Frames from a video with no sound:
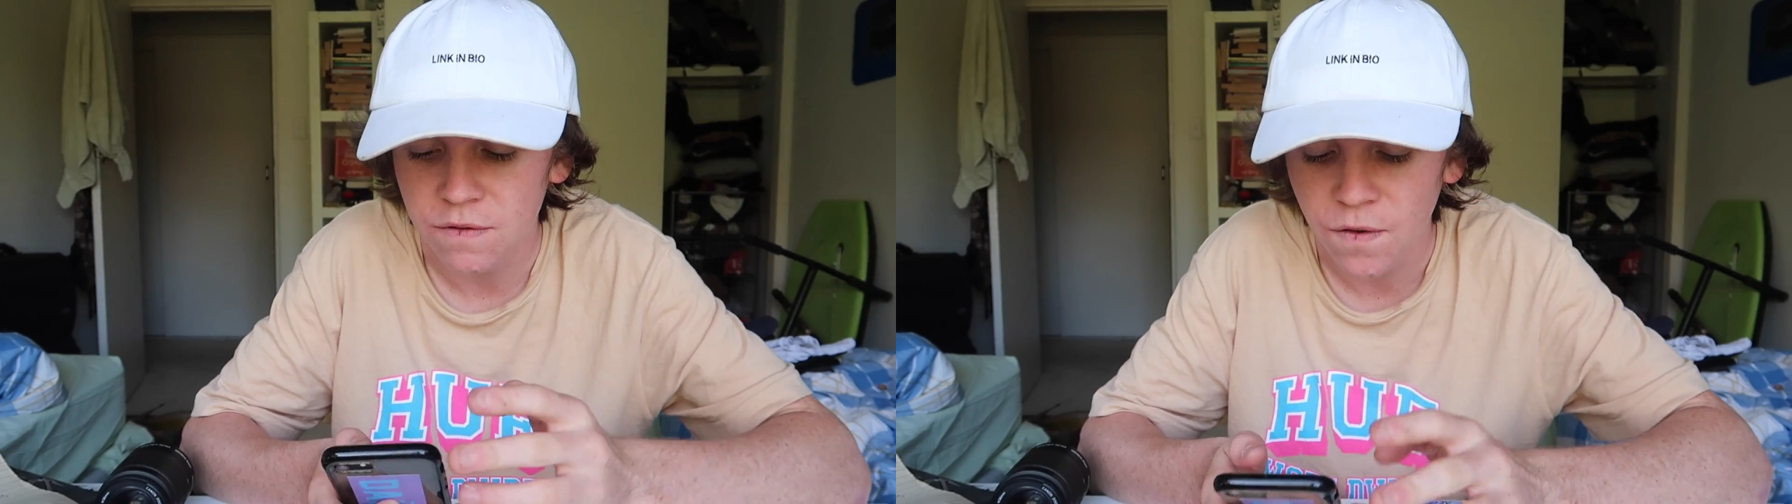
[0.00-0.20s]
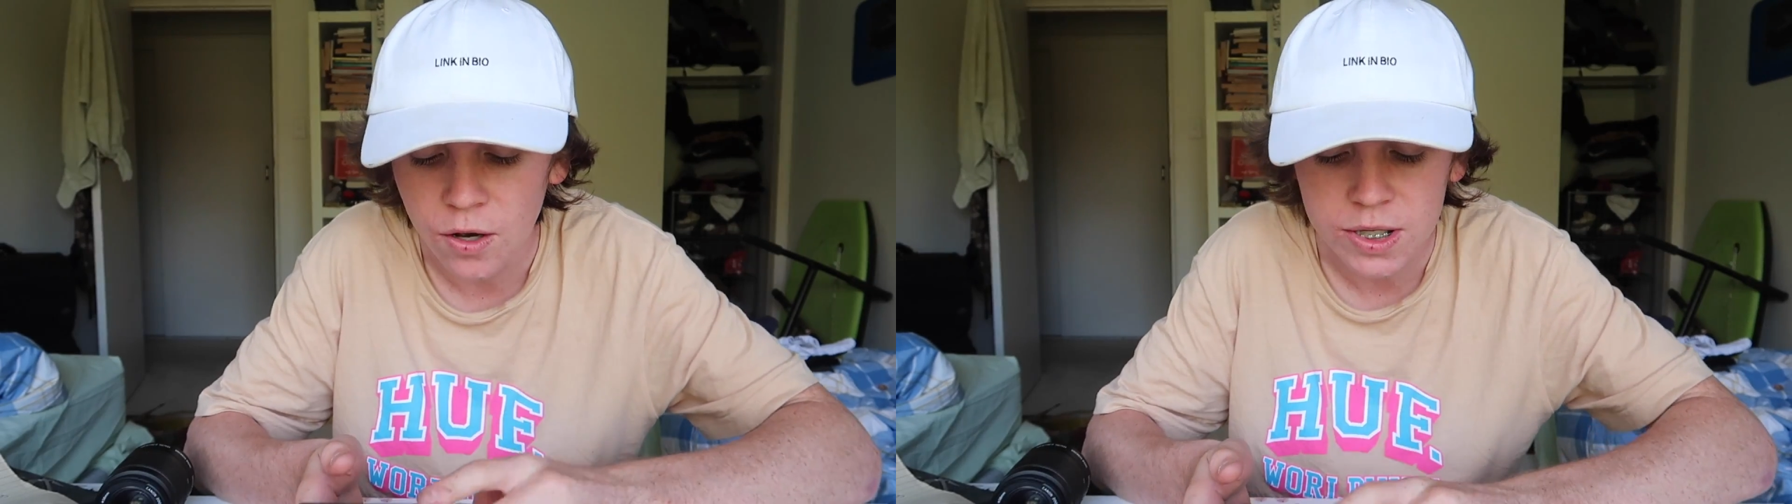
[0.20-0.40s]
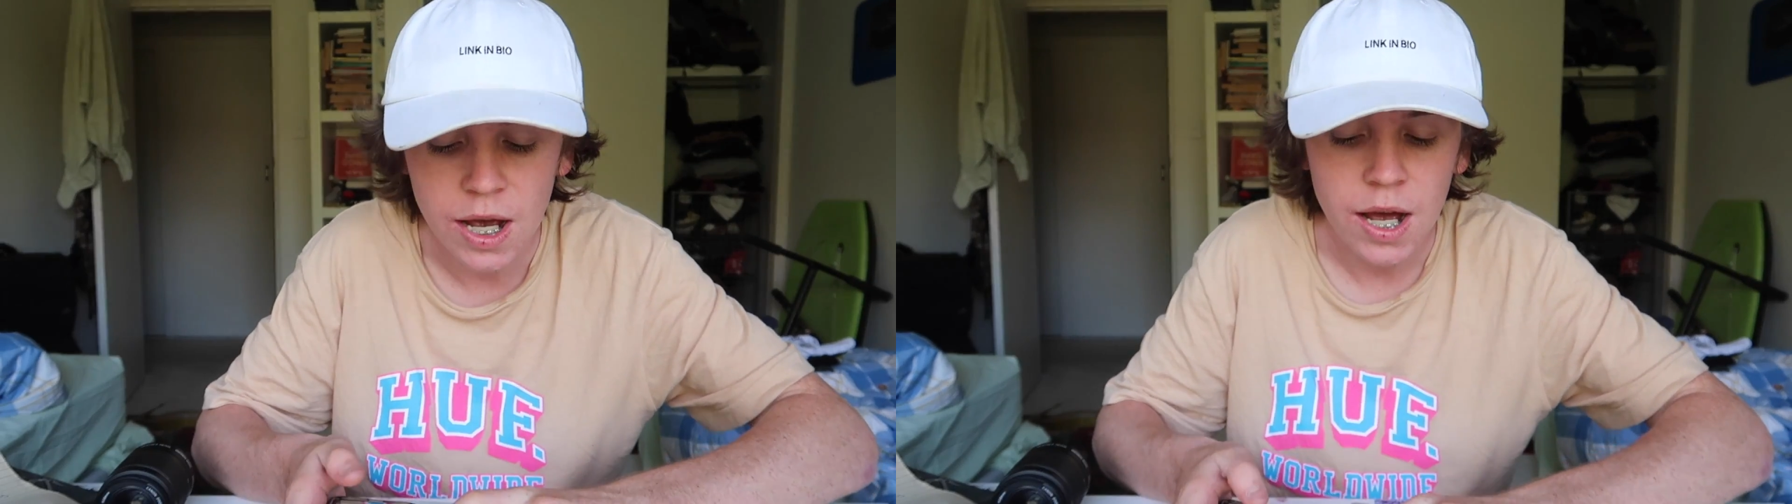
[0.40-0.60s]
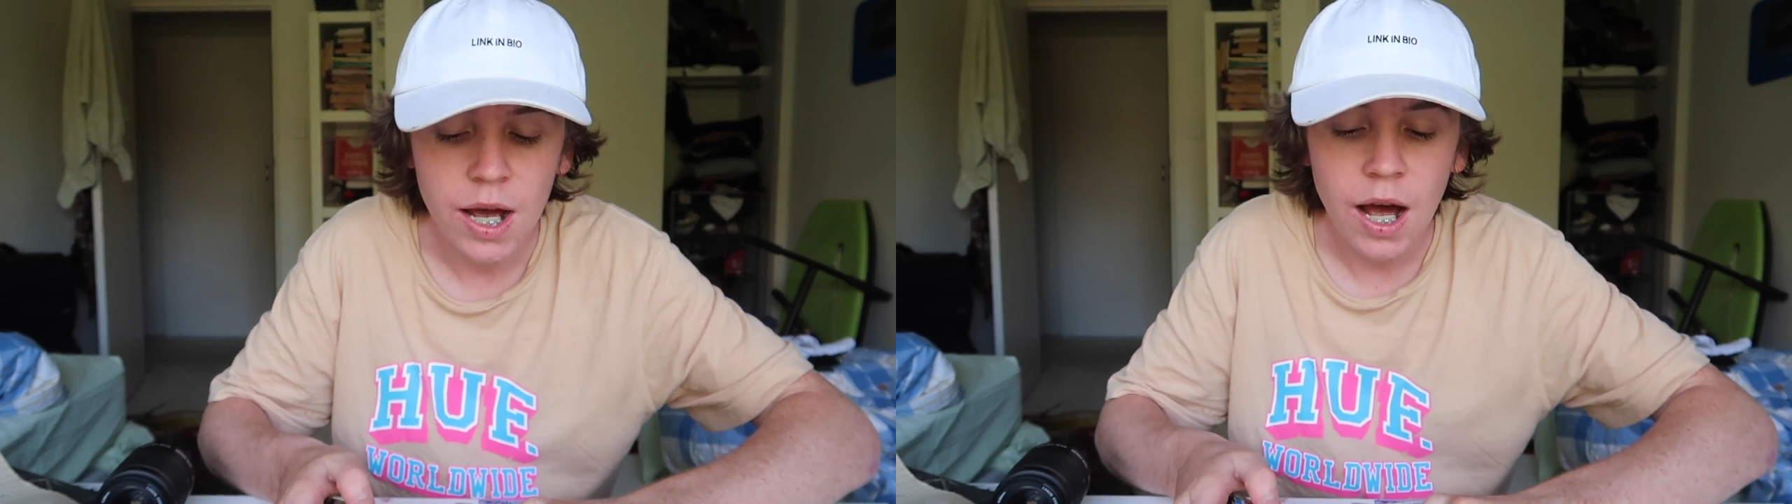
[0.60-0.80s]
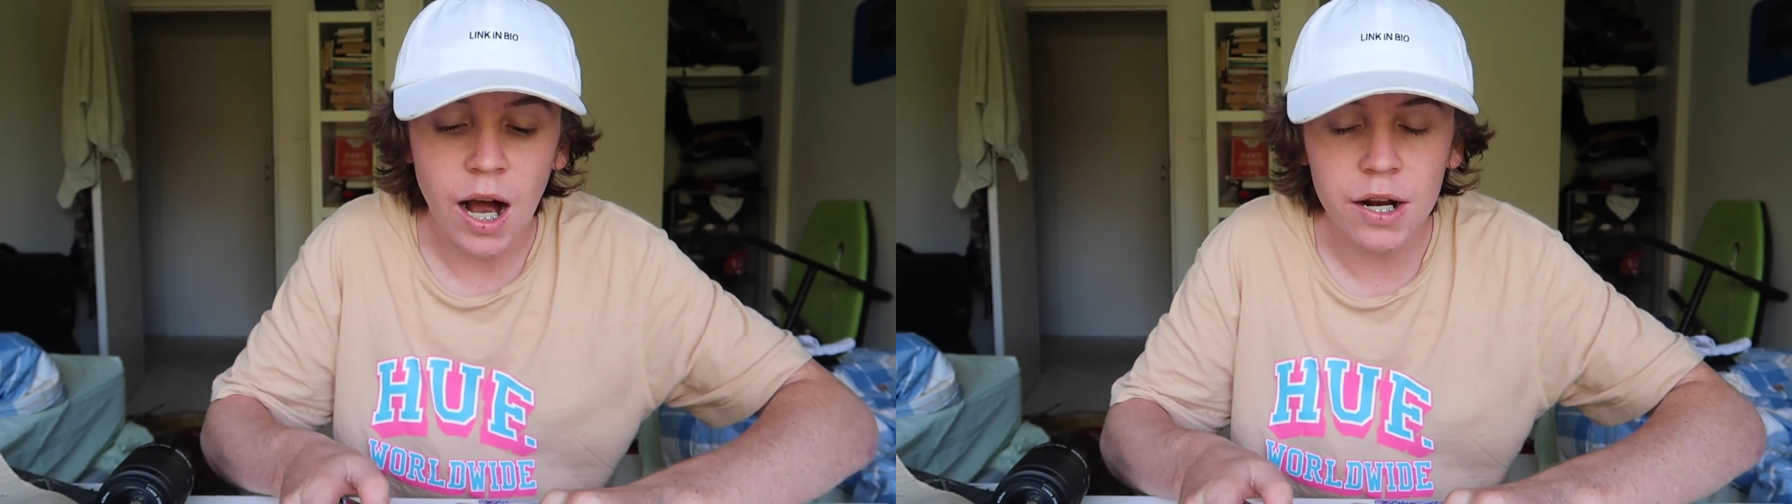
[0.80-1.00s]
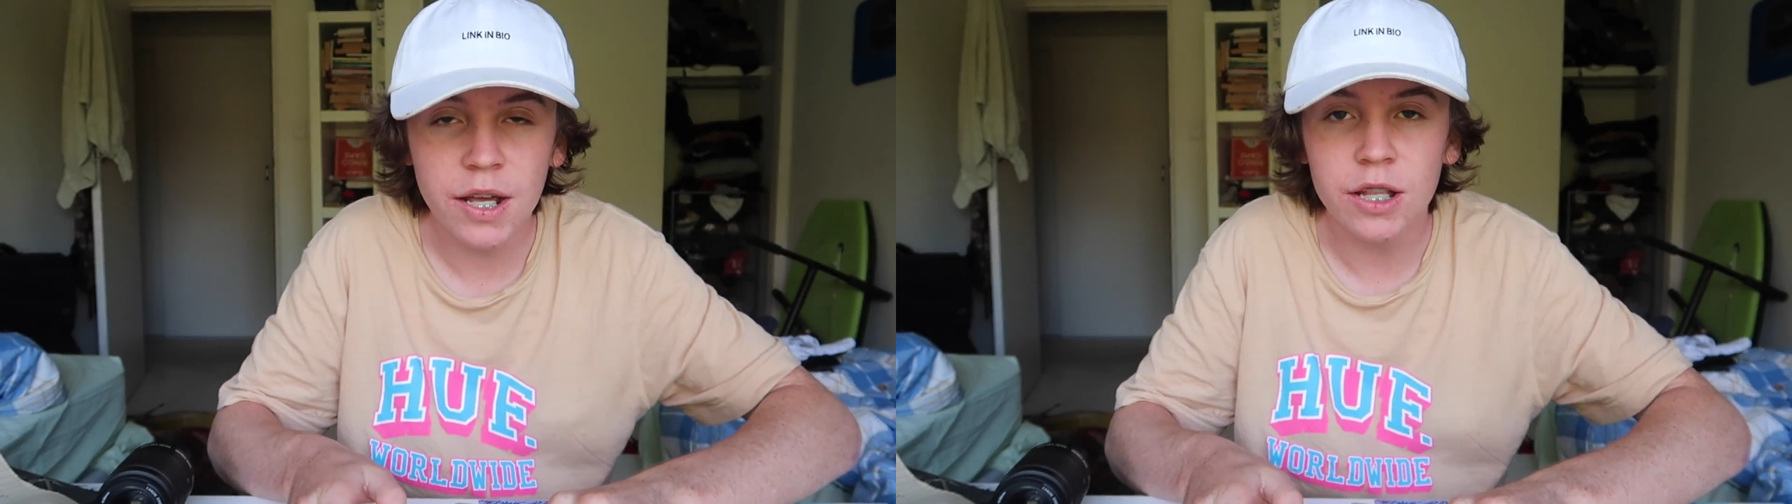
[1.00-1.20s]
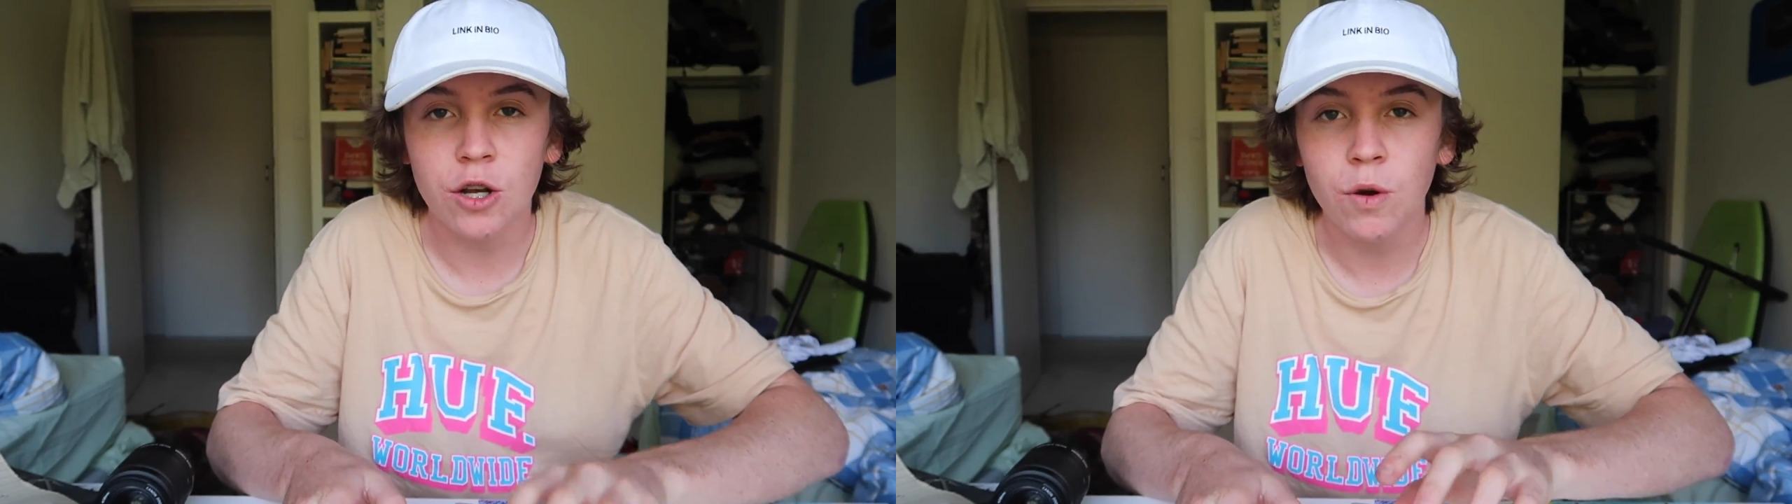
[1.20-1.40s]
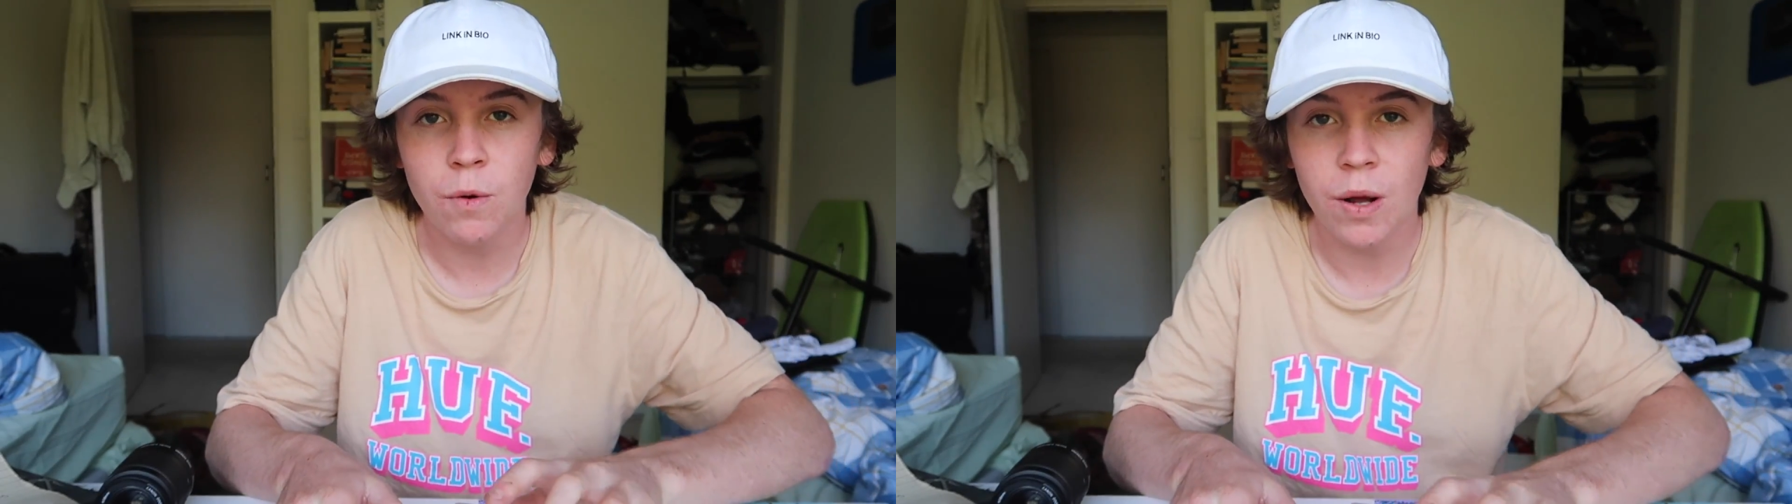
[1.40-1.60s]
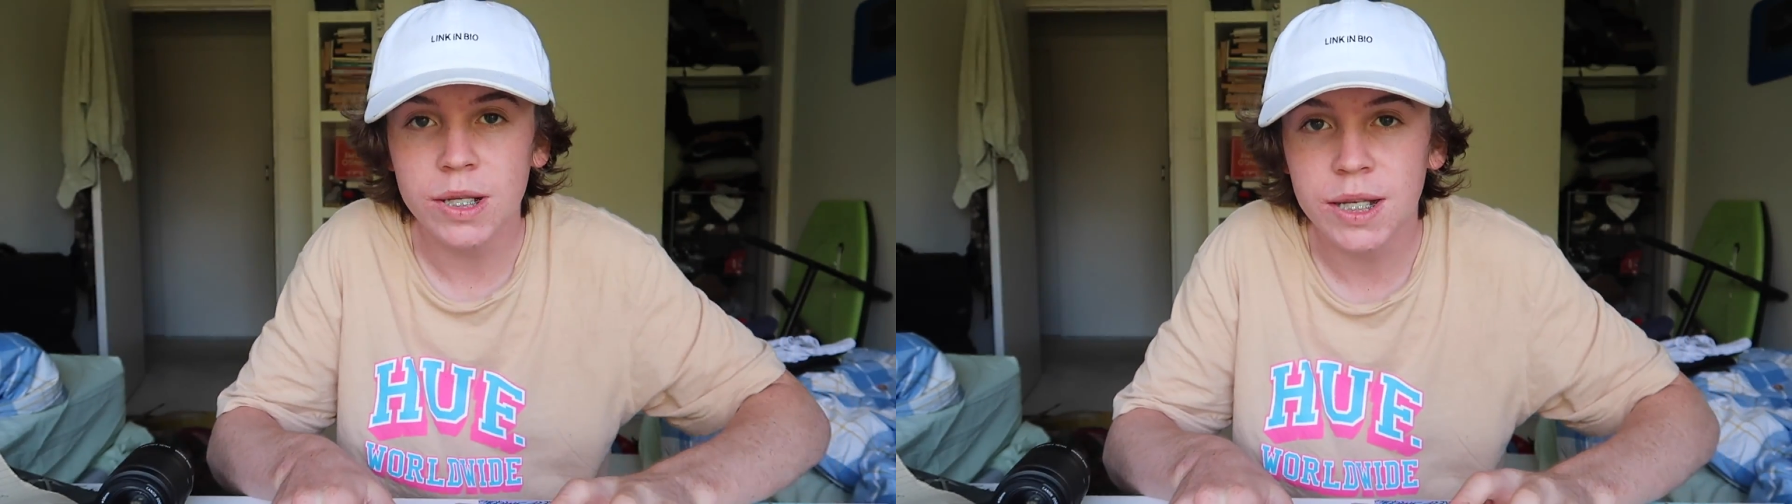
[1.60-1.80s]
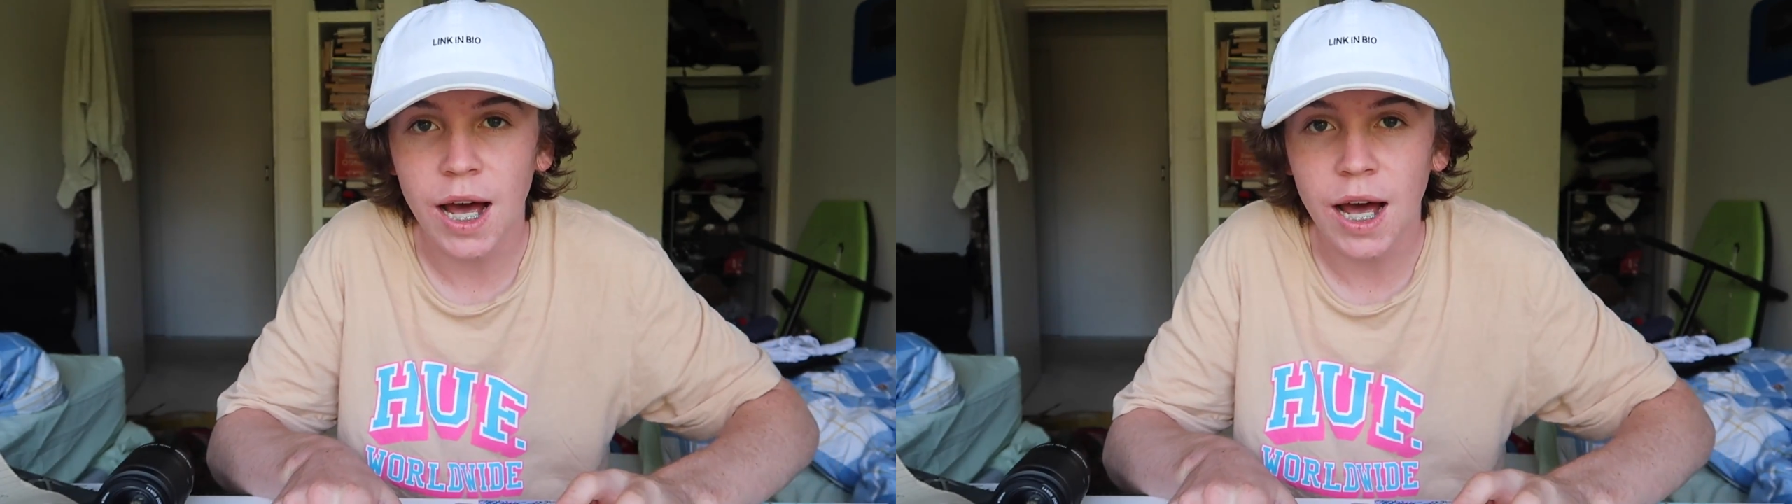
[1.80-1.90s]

So first, I'm going to get the quick ones